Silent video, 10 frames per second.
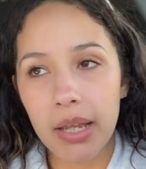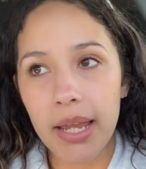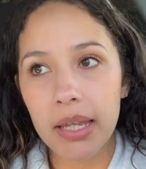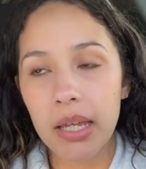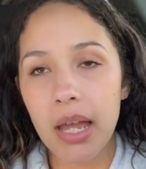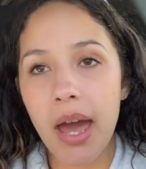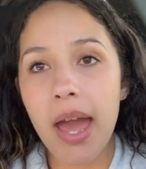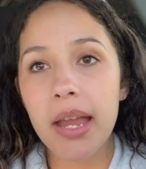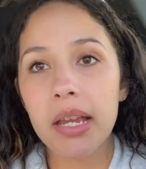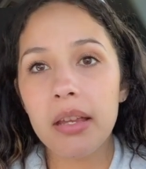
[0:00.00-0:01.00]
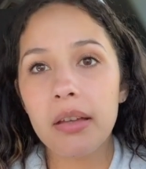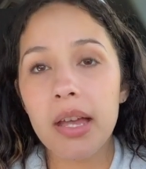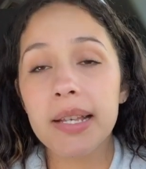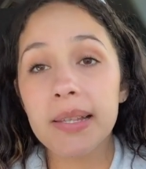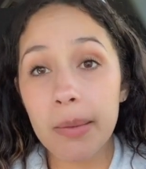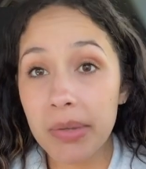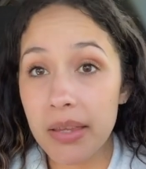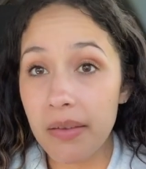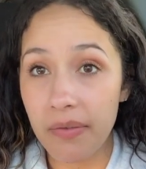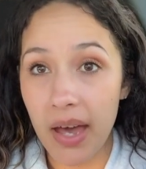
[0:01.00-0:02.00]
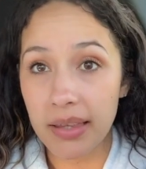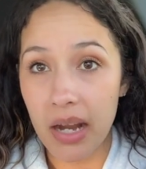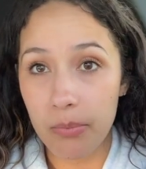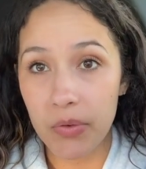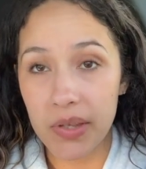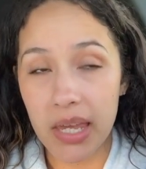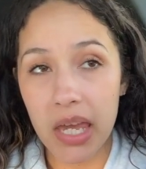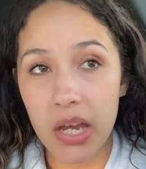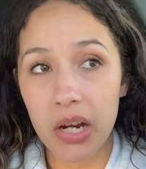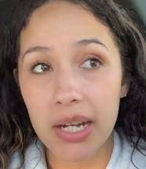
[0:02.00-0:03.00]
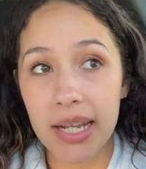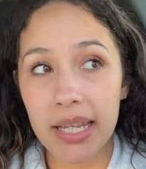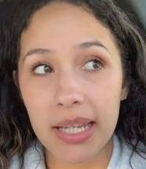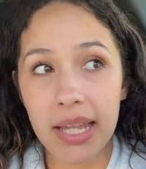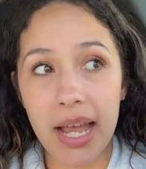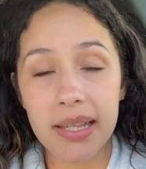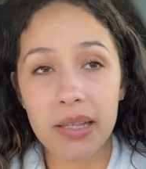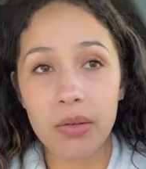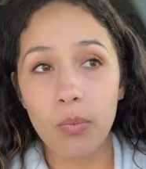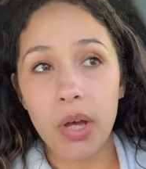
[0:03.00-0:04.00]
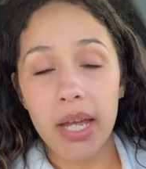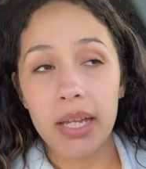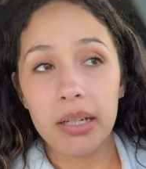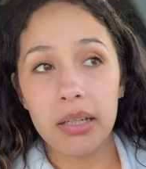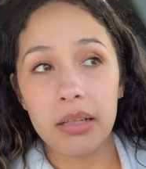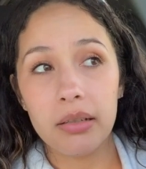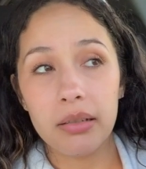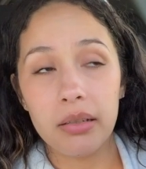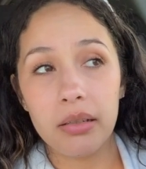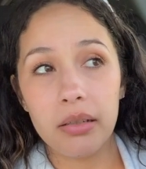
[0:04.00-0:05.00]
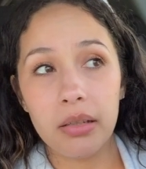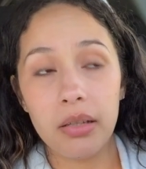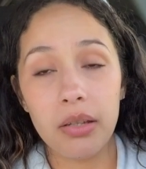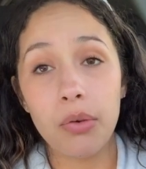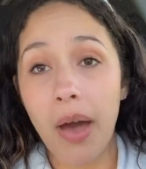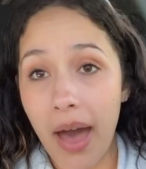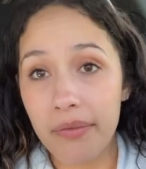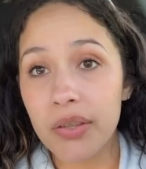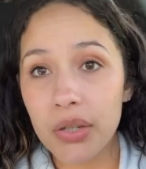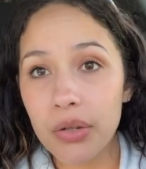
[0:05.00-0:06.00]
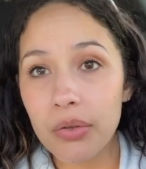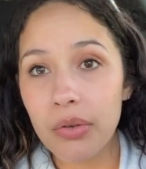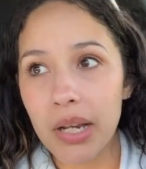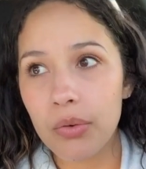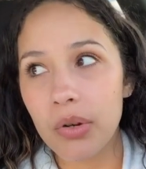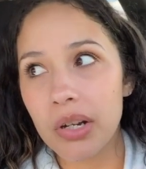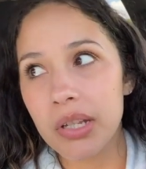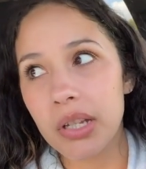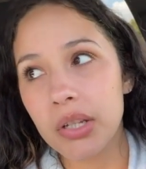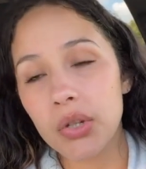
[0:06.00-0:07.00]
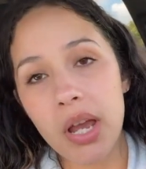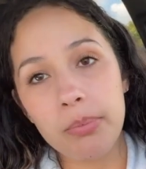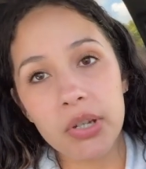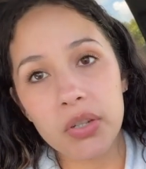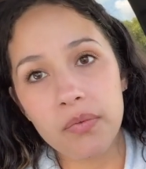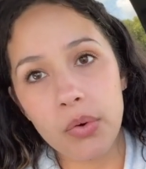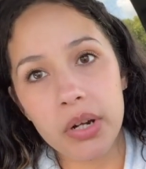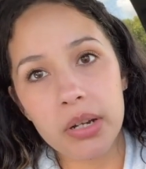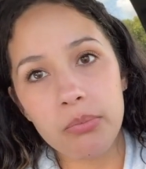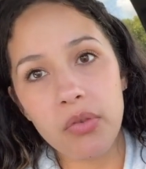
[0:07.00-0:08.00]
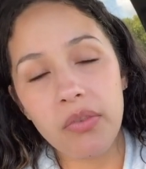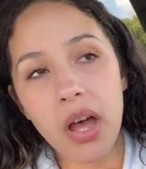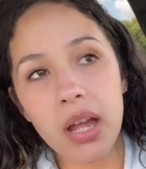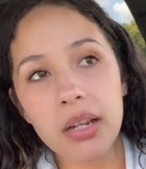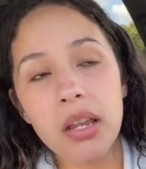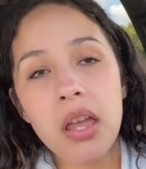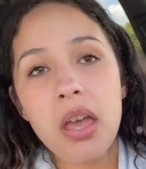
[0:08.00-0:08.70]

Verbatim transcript: Like, I accepted the fact that I'm losing hair, and I think that's what you have to do in order to try to push forward and move on.